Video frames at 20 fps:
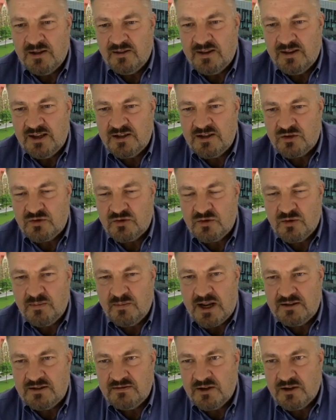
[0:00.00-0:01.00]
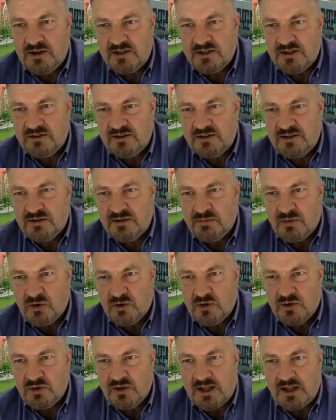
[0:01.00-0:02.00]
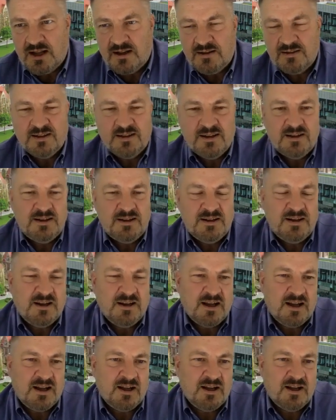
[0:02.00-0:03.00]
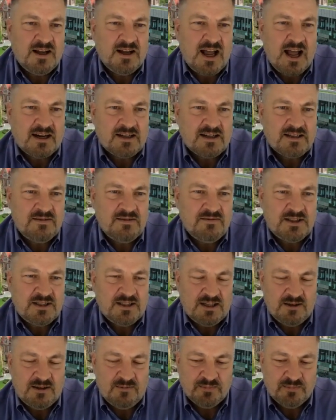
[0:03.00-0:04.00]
industrial metaverse could support that activity.